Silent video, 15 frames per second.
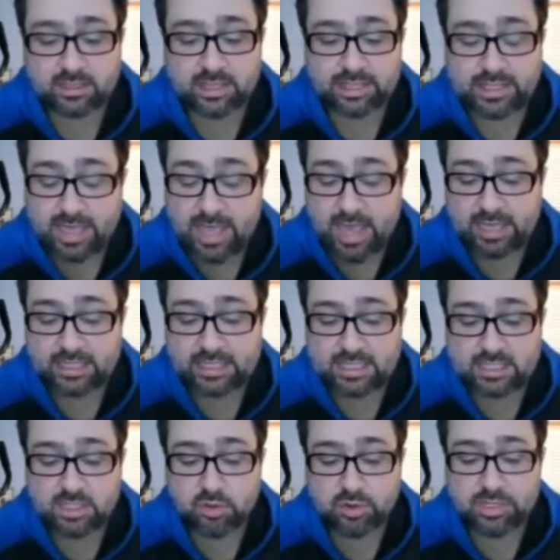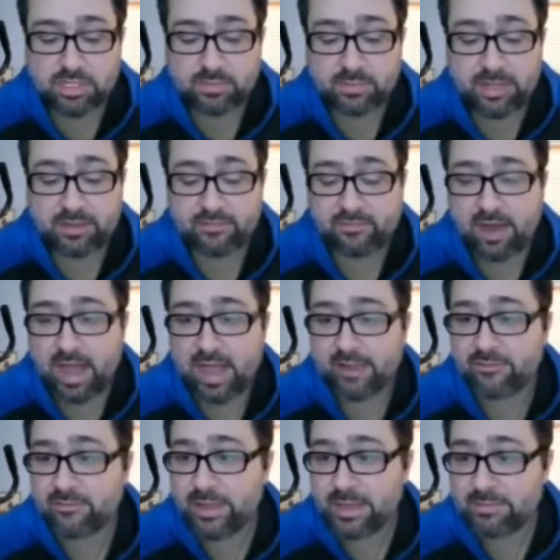Like, yeah, he's going to be
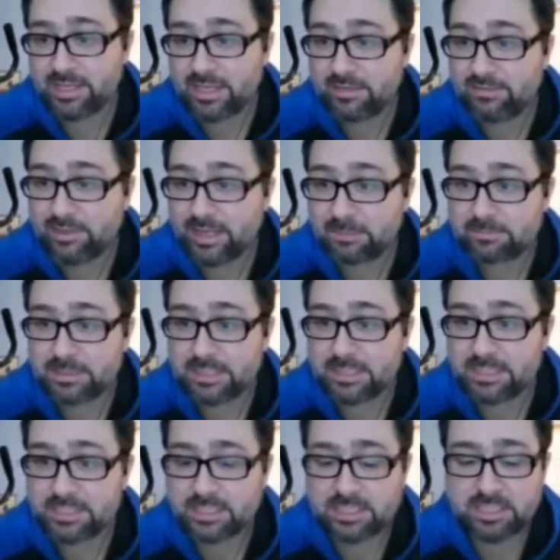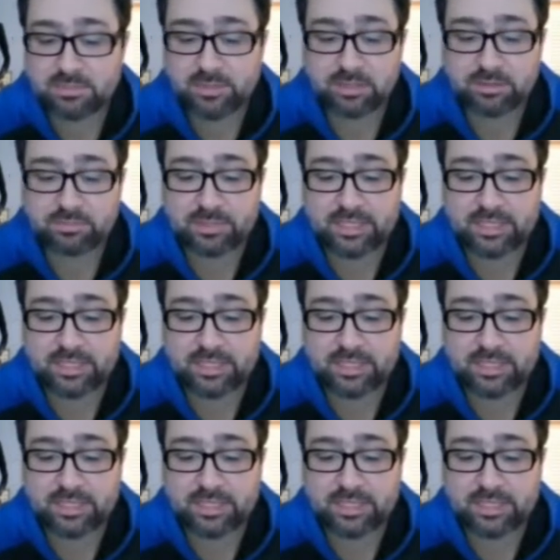5, maybe even up to 6 mil,